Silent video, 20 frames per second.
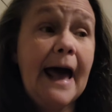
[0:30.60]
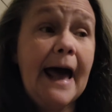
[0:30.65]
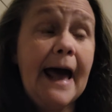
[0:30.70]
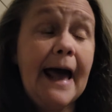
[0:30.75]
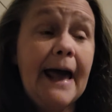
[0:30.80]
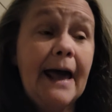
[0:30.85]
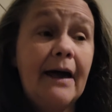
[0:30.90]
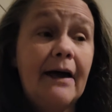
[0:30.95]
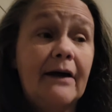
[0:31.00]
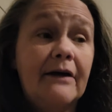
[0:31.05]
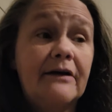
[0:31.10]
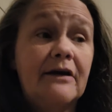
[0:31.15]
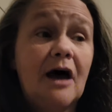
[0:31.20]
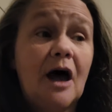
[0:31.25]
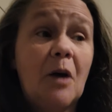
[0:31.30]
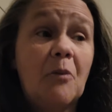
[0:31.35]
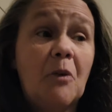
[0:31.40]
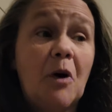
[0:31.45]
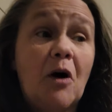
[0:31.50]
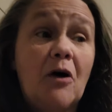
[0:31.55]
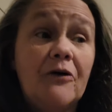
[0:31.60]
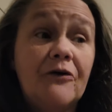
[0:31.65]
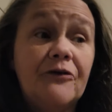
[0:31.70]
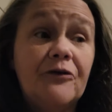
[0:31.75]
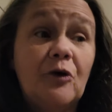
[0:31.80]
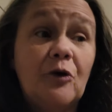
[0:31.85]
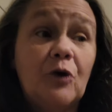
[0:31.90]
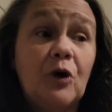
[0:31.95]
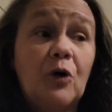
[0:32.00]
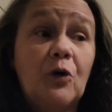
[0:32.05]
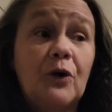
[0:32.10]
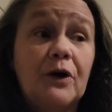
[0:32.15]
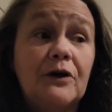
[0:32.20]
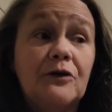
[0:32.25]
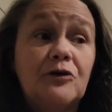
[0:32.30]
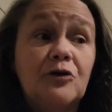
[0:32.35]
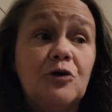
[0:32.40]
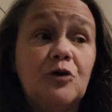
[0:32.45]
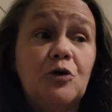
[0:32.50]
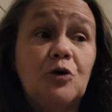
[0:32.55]
And I'm also going
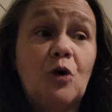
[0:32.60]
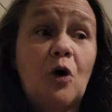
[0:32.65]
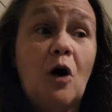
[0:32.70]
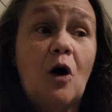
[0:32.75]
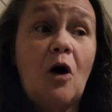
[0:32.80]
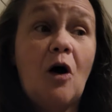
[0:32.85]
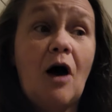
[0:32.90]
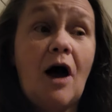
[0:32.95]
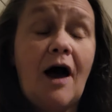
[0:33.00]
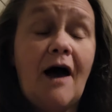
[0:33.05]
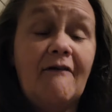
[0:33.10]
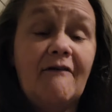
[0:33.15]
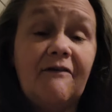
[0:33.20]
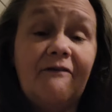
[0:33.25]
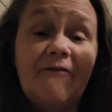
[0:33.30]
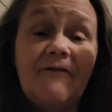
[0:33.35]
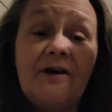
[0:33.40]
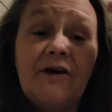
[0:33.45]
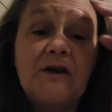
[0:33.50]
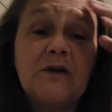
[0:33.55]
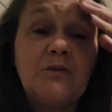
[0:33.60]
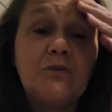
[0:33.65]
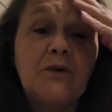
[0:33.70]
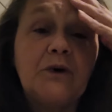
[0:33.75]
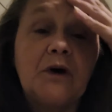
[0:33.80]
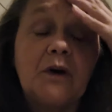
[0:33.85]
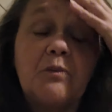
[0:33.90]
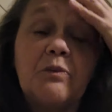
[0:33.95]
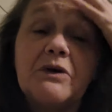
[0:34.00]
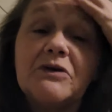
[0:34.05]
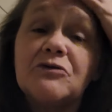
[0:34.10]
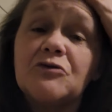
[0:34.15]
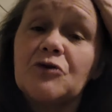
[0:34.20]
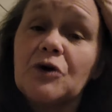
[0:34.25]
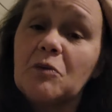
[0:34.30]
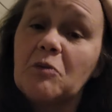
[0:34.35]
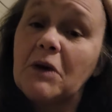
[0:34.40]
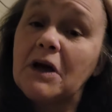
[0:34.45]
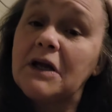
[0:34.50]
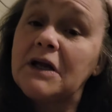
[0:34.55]
to, I have a Facebook Mystery
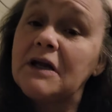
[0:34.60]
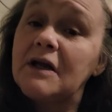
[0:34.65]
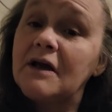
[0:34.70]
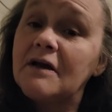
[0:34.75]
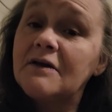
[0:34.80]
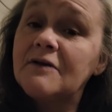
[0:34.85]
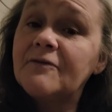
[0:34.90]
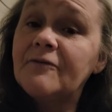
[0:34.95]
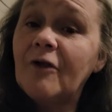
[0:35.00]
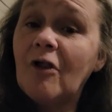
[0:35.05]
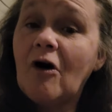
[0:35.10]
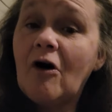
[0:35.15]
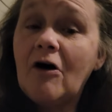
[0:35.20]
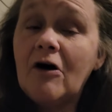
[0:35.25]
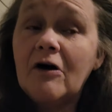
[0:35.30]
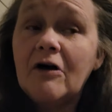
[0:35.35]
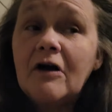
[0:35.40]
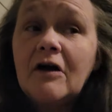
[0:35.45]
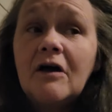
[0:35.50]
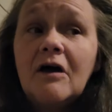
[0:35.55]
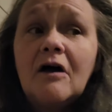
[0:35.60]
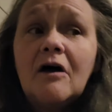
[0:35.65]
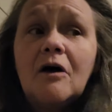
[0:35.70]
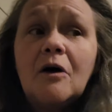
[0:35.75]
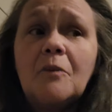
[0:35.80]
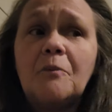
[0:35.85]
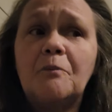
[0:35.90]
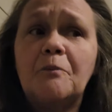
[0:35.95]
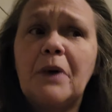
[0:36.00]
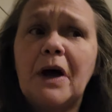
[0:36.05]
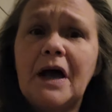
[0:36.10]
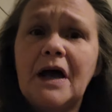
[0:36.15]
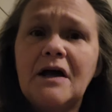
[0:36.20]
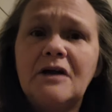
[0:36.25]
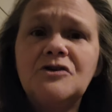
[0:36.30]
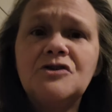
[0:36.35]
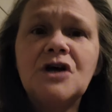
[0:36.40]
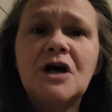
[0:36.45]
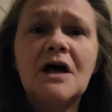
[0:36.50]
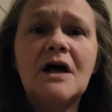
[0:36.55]
Mondays blog
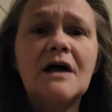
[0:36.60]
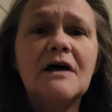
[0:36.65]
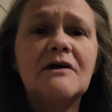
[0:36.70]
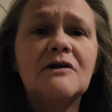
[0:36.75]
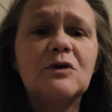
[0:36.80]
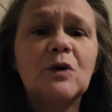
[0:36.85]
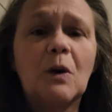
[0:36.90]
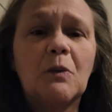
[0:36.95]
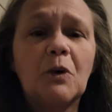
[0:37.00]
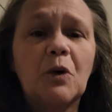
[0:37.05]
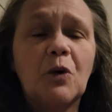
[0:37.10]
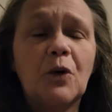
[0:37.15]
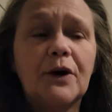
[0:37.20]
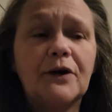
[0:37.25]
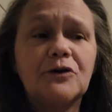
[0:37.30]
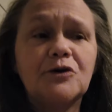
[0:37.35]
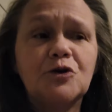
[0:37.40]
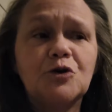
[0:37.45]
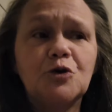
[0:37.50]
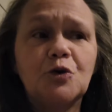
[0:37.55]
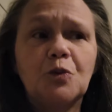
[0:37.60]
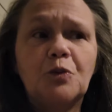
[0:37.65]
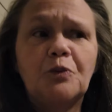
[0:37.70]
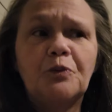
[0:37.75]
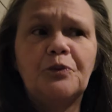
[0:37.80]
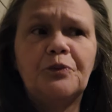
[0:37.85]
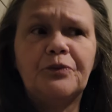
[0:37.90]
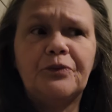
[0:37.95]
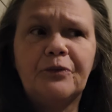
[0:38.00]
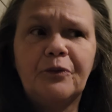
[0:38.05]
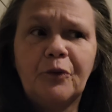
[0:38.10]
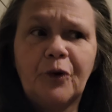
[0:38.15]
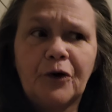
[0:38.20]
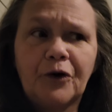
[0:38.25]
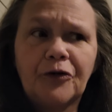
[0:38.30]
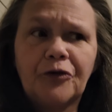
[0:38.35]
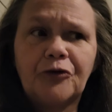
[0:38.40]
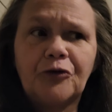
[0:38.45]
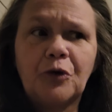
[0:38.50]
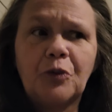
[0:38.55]
page, so I'm going to
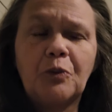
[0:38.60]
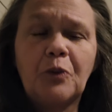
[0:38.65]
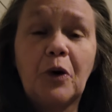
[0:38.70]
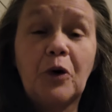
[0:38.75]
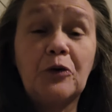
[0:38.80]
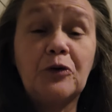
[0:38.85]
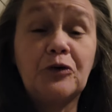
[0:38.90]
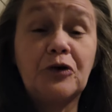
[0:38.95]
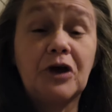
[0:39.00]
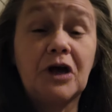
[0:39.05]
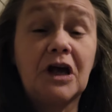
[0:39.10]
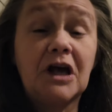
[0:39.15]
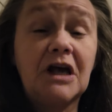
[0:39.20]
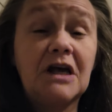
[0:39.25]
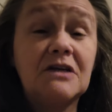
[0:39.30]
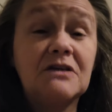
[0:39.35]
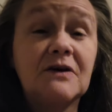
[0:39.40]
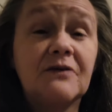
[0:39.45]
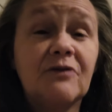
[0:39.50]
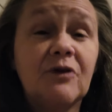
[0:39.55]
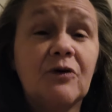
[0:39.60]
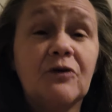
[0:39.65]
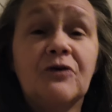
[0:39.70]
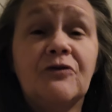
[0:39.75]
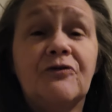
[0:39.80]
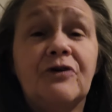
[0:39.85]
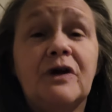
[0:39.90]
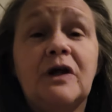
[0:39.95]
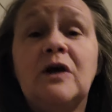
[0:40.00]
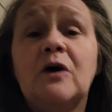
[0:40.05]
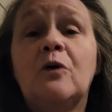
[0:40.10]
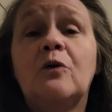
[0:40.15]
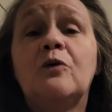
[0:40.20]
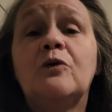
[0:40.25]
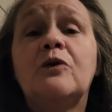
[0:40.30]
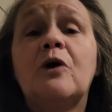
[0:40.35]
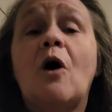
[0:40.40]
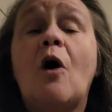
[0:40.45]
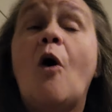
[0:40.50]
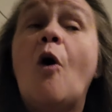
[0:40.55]
work through posting each of those
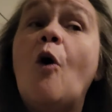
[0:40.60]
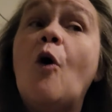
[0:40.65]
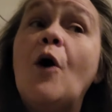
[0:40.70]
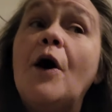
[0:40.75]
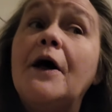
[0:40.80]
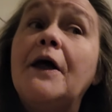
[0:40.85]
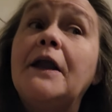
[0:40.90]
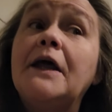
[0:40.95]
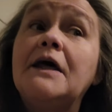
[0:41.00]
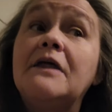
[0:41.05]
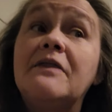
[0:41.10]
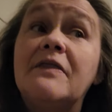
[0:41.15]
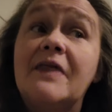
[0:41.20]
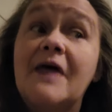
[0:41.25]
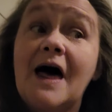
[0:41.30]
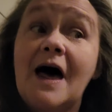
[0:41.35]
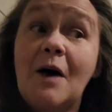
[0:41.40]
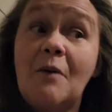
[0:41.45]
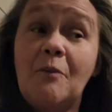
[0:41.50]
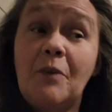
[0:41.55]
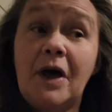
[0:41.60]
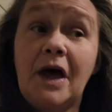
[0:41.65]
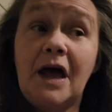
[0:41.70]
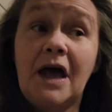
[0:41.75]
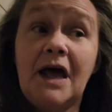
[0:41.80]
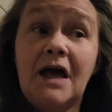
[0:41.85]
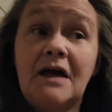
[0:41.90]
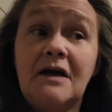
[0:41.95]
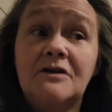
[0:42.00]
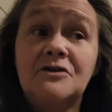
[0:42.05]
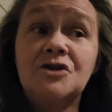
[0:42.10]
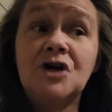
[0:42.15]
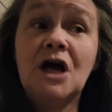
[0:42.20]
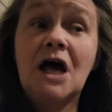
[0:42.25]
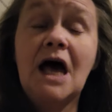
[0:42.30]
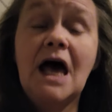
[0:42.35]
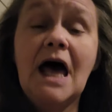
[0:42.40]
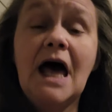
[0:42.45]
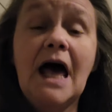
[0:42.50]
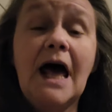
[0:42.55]
videos on that page.
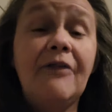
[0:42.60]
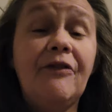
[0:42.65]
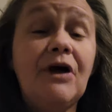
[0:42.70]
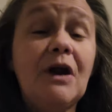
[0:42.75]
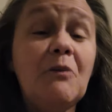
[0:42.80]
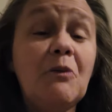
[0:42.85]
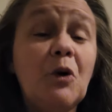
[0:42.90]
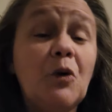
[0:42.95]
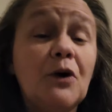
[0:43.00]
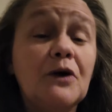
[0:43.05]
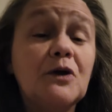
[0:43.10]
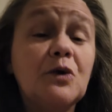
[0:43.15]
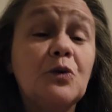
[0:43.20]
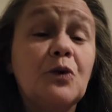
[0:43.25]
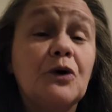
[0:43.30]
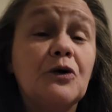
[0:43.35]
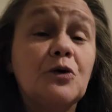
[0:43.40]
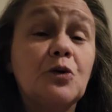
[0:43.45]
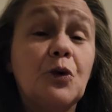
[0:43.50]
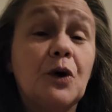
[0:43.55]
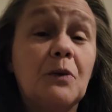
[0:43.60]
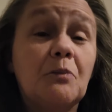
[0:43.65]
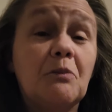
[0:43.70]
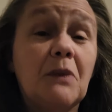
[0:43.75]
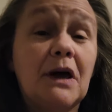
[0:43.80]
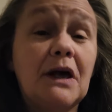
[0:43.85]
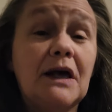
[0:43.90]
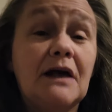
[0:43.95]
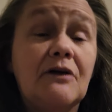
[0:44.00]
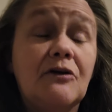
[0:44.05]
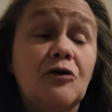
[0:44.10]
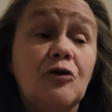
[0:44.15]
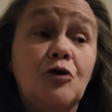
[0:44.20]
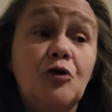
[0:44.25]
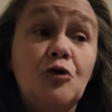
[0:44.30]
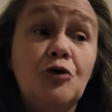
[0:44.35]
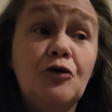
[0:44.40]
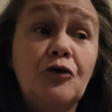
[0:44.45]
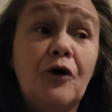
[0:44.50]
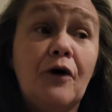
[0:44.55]
And then I'm going to work toward making
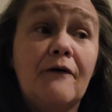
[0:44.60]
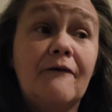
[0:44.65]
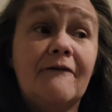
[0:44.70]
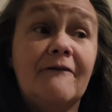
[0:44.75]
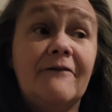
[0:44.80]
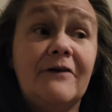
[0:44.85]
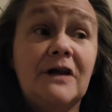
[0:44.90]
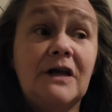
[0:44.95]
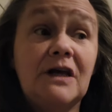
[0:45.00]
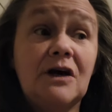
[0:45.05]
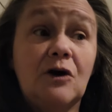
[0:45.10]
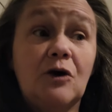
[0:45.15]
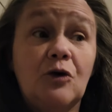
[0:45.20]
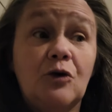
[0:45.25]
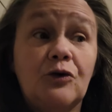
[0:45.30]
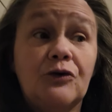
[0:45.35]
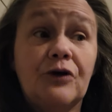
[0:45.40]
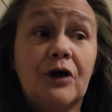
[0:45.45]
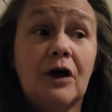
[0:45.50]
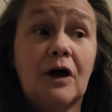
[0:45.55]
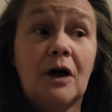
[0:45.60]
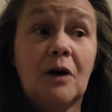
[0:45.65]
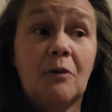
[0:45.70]
new videos